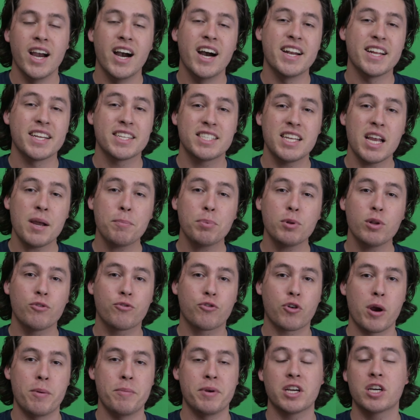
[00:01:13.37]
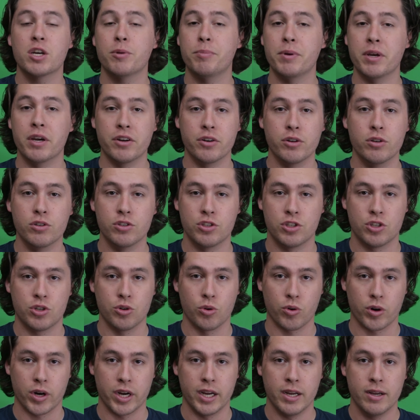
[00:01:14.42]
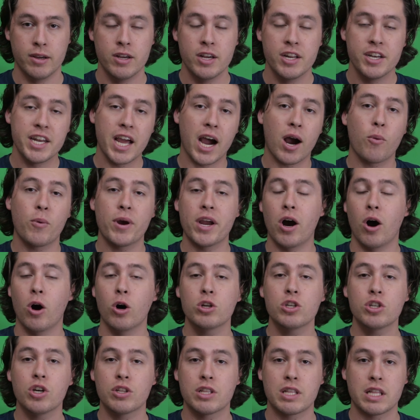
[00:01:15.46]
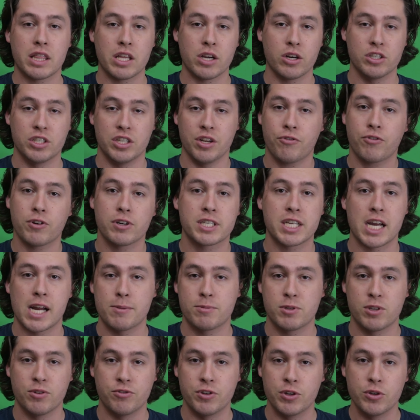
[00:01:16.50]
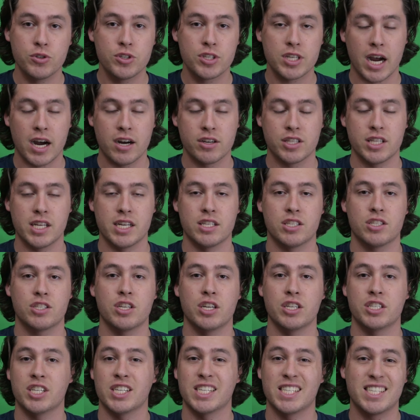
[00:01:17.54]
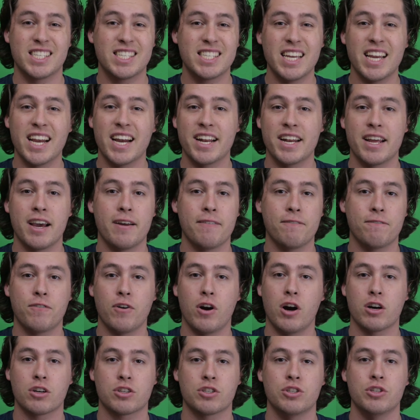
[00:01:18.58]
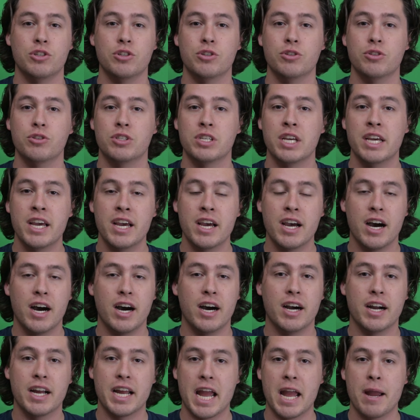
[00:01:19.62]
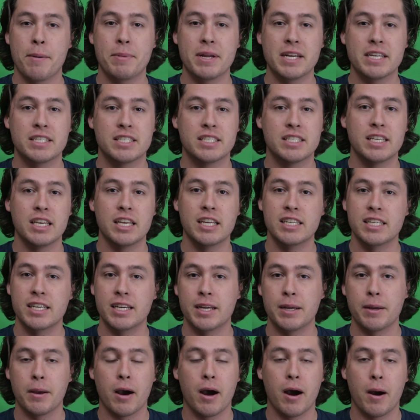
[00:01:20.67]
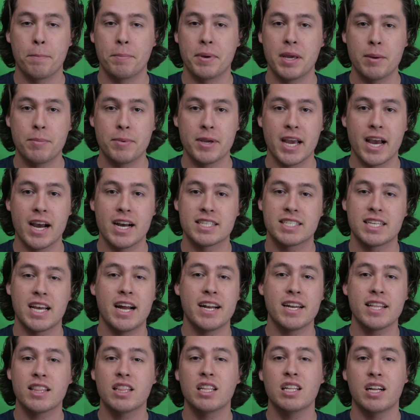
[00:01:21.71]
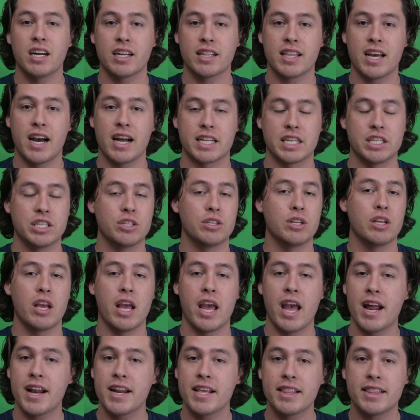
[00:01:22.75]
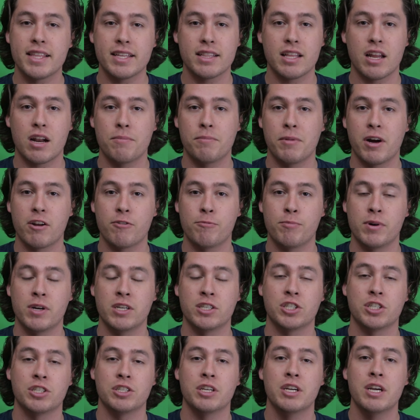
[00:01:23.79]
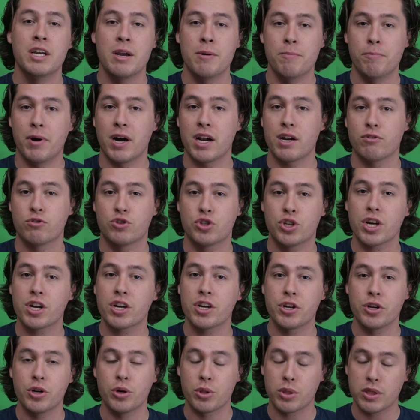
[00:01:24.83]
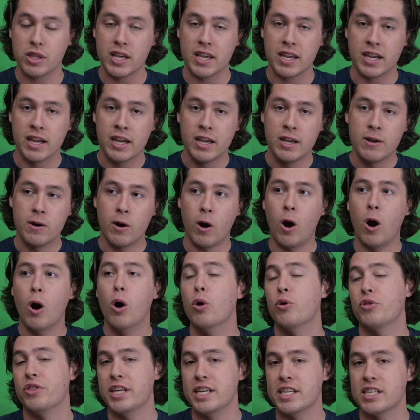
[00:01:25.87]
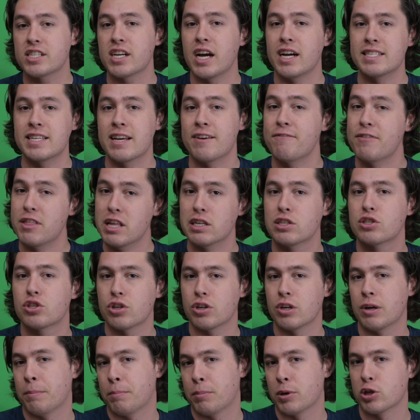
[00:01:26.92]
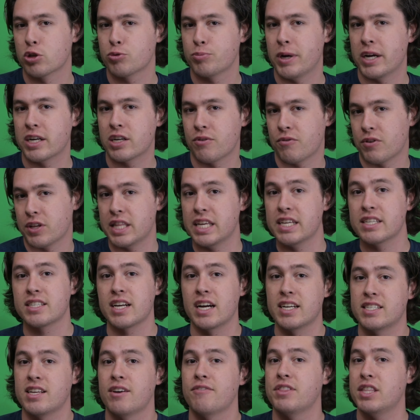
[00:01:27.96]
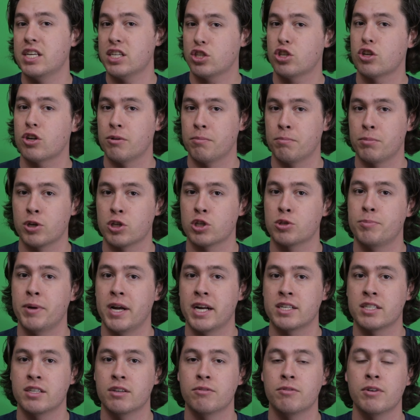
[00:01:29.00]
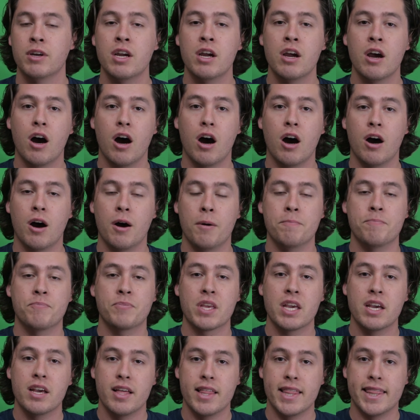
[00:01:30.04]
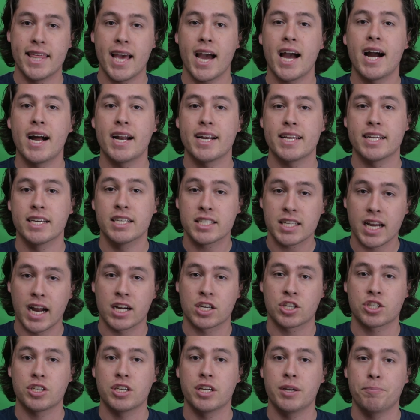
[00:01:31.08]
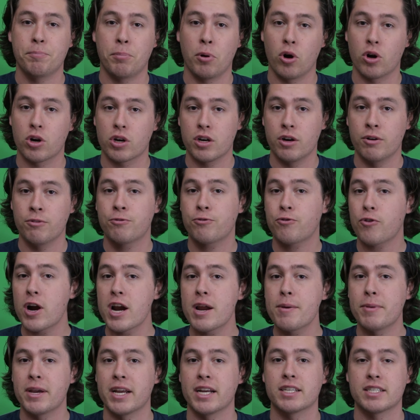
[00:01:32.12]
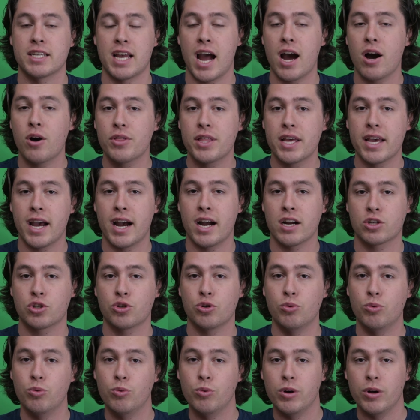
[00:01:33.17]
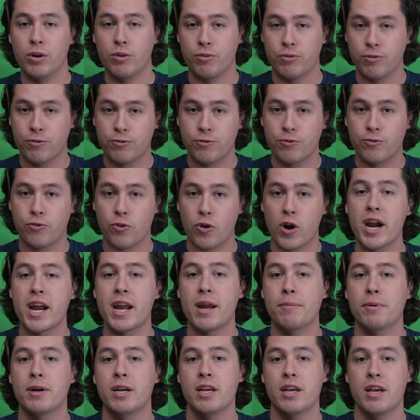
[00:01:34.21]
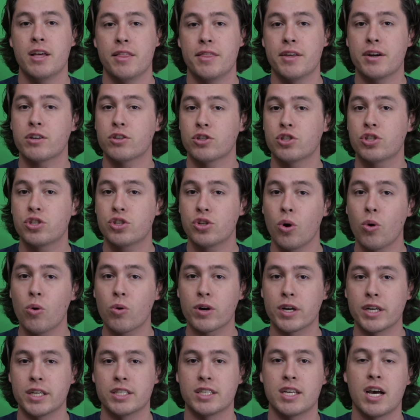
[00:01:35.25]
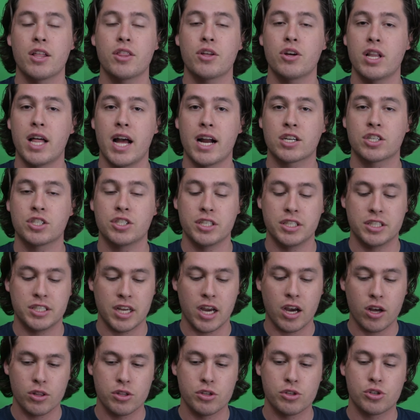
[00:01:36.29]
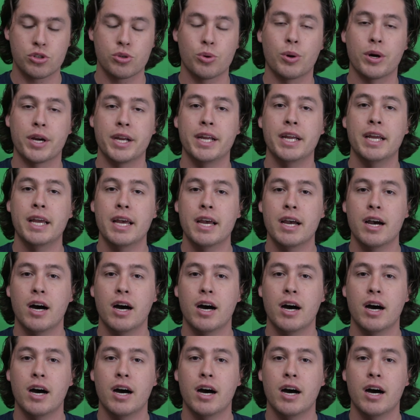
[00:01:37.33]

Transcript: An example of framing could be a news story. Now, we all know that there are different types of news outlets, such as CNN, Fox News, ABC, PBS, anything like that. And anything that I might have mentioned might have triggered you to think, oh, these guys have this certain perspective, or these guys have this certain perspective. That is actually part of framing, is how they actually will frame their stories, how they'll actually tell the story